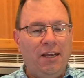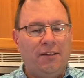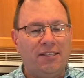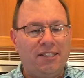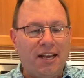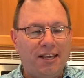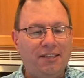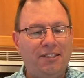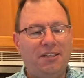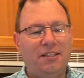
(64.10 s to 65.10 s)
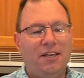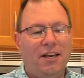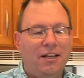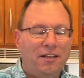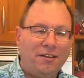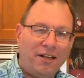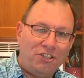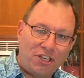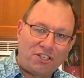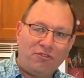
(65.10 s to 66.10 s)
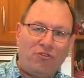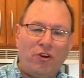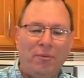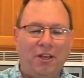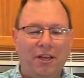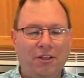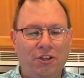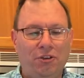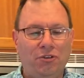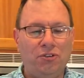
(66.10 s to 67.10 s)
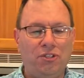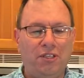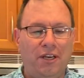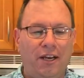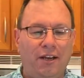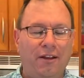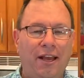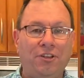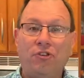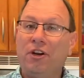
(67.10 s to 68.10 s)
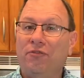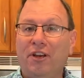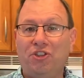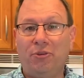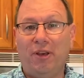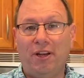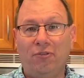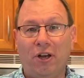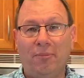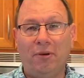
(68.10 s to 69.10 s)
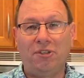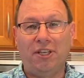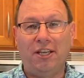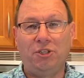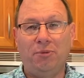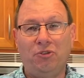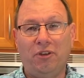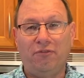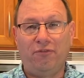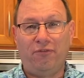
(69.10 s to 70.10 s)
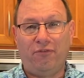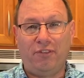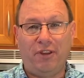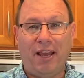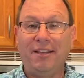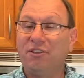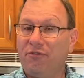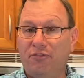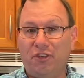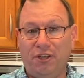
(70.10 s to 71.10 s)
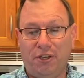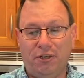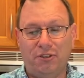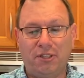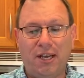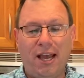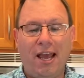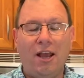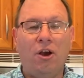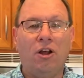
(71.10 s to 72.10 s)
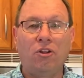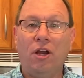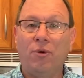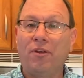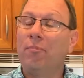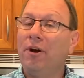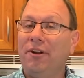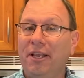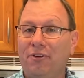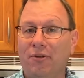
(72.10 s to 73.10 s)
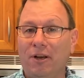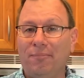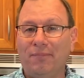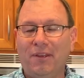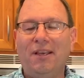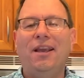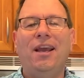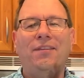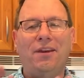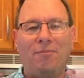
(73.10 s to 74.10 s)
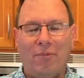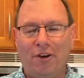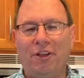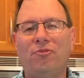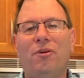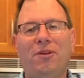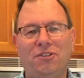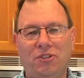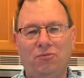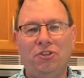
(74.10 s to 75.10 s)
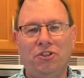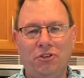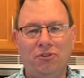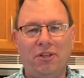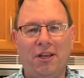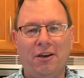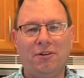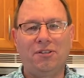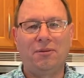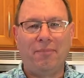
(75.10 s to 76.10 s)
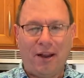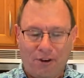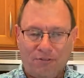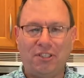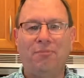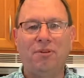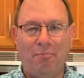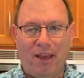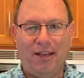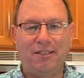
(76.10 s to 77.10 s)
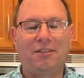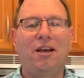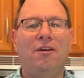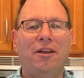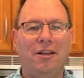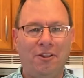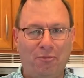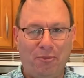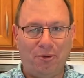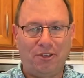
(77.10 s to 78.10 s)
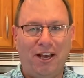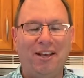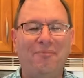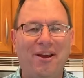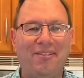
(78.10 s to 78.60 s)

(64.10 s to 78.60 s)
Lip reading: The second adjusted formula used a Trader Vic's Jamaican rum that was aged between 8 to 15 years, along with a Martinique rum. And the Martinique rum that was used there is a matter of some debate. I'll let other people talk about